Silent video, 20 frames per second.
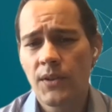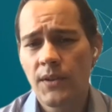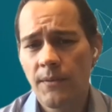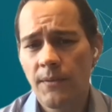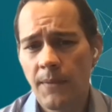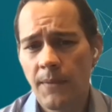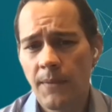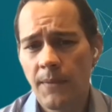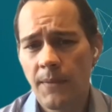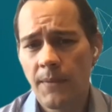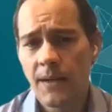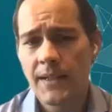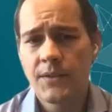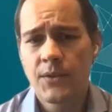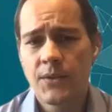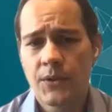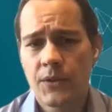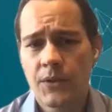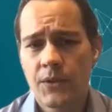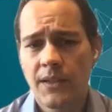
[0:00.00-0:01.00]
Most of the
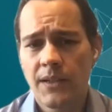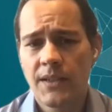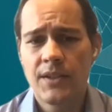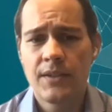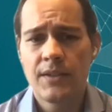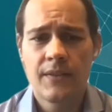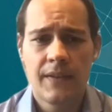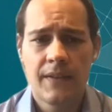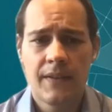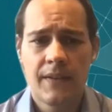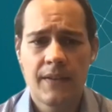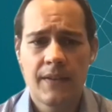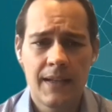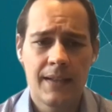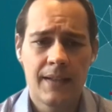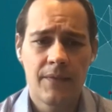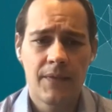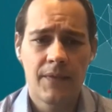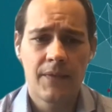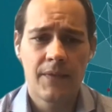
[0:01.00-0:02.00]
money in circulation
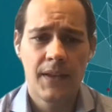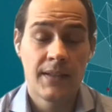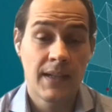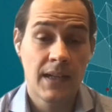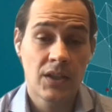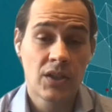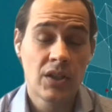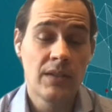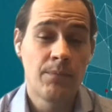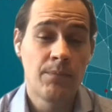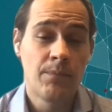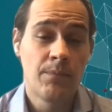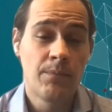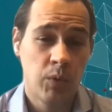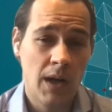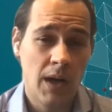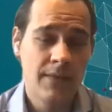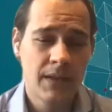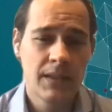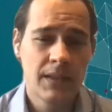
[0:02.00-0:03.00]
today is
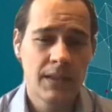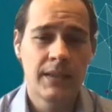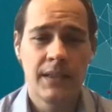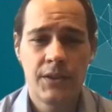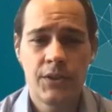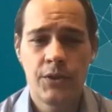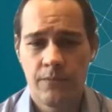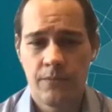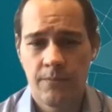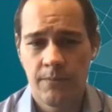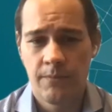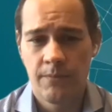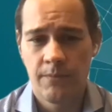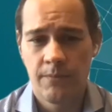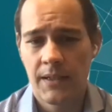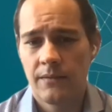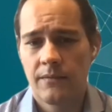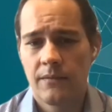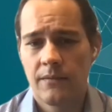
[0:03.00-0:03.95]
actually privately issued